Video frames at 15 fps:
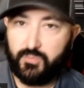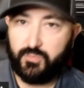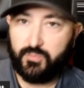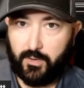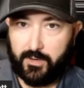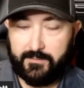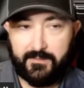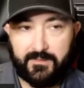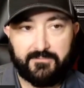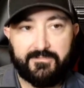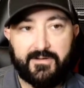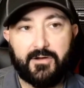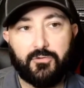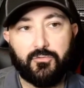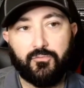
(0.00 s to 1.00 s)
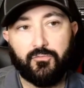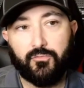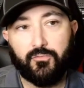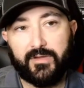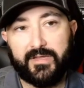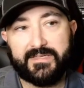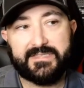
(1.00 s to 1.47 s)
One, the final
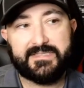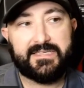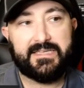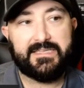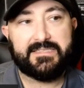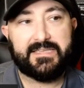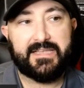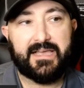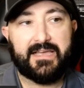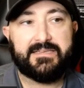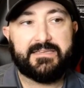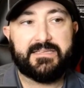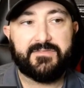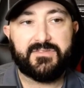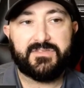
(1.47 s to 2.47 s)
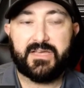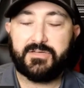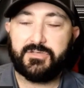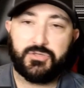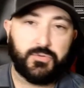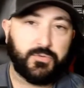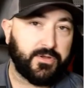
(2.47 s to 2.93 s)
rule exceeds the ATF
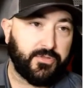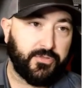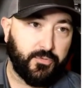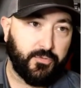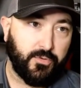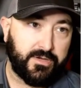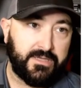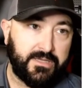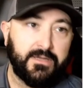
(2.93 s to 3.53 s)
statutory authority.